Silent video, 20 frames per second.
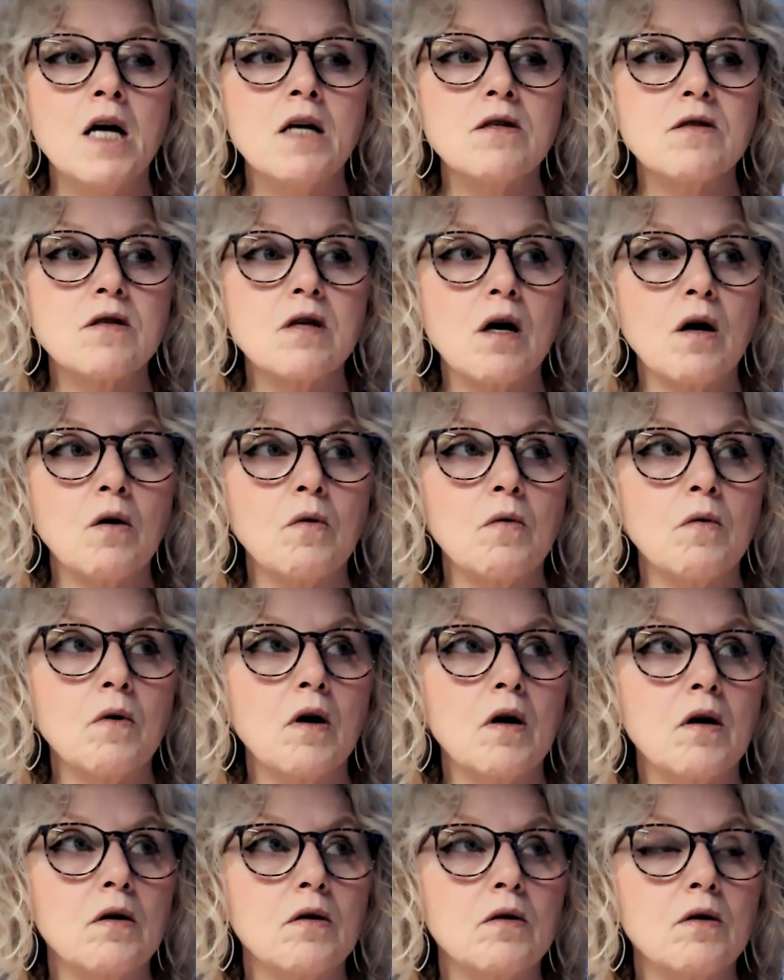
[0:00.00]

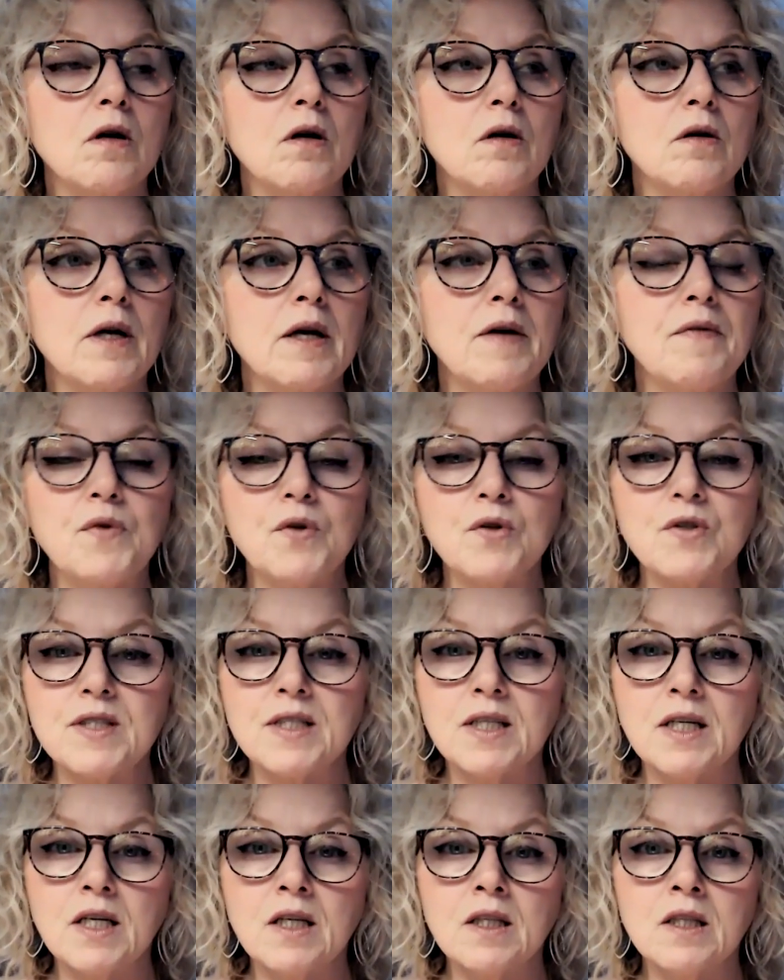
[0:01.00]
So if you're
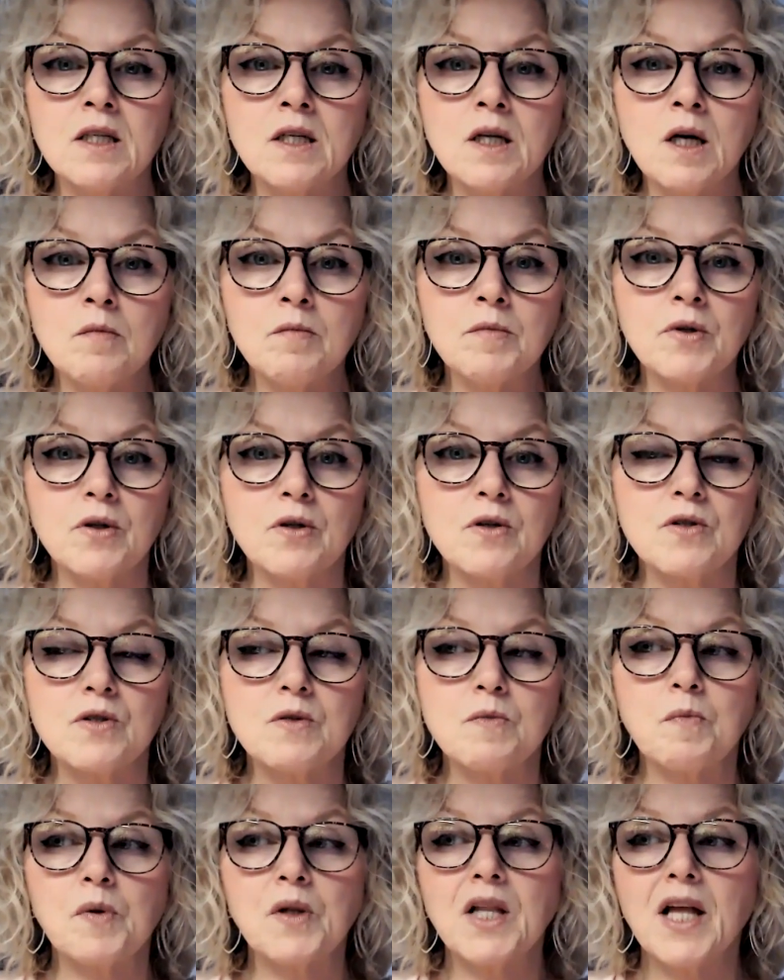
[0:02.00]
seeing the
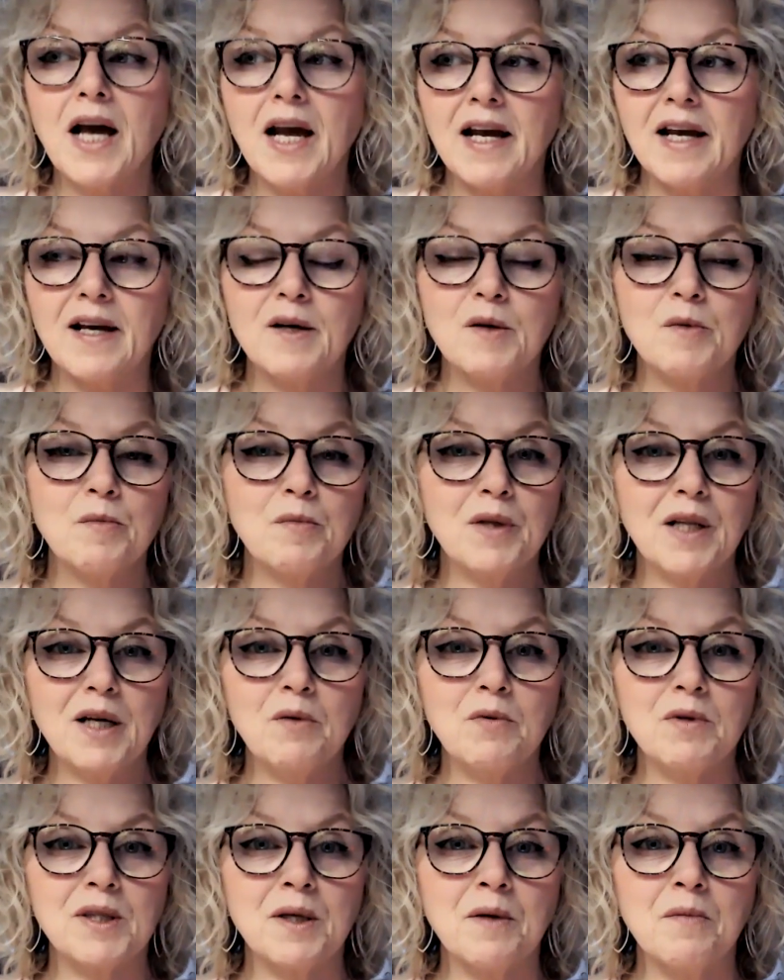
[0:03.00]
numbers, play
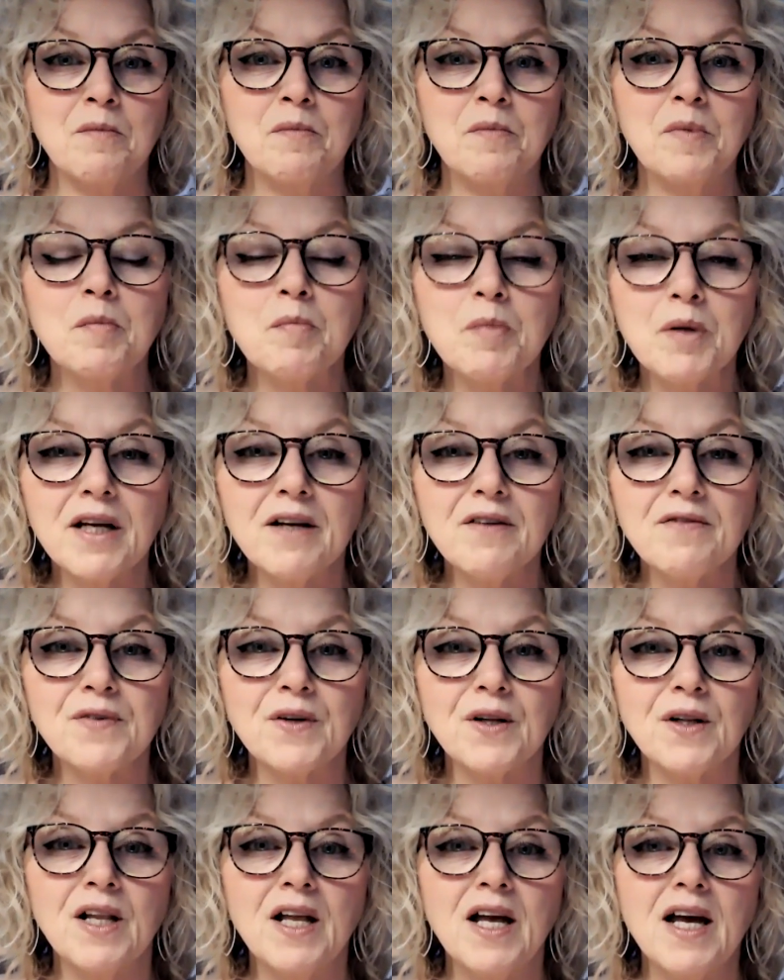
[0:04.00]
with them, be
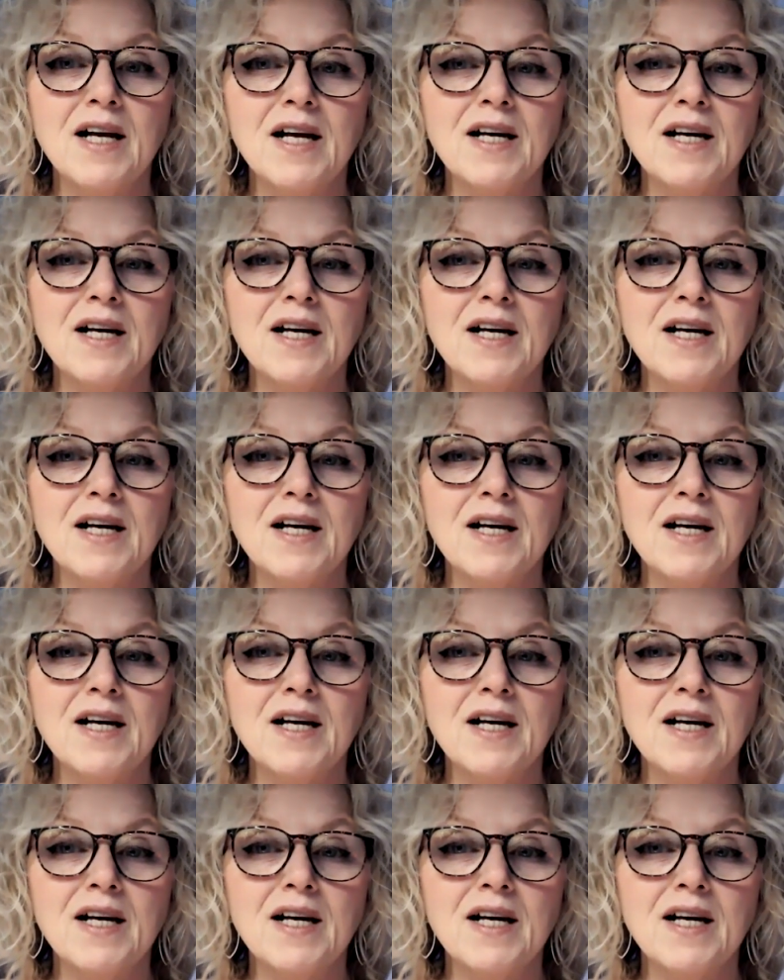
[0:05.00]
playful,